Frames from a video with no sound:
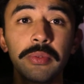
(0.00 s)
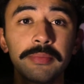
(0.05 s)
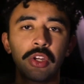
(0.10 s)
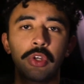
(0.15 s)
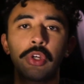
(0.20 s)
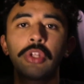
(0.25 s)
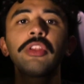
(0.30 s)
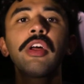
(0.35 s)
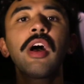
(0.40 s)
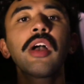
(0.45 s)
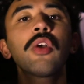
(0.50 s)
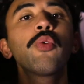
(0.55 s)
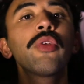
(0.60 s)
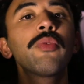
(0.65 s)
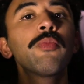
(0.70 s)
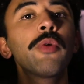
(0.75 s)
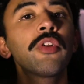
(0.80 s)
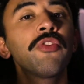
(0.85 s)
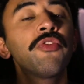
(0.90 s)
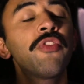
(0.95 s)
Good luck with
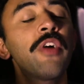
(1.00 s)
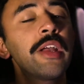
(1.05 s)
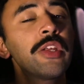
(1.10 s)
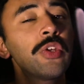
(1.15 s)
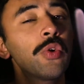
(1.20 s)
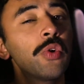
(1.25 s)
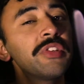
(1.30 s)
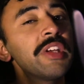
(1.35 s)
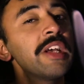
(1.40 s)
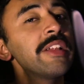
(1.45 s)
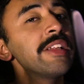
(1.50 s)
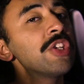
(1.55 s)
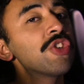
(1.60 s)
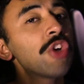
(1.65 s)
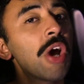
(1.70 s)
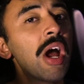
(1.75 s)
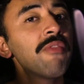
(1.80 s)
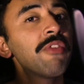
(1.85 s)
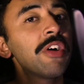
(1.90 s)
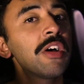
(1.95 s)
modifying your daily
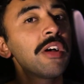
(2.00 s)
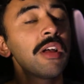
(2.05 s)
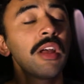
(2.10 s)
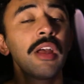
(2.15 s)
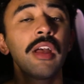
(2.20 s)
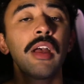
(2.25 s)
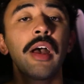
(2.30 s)
driver.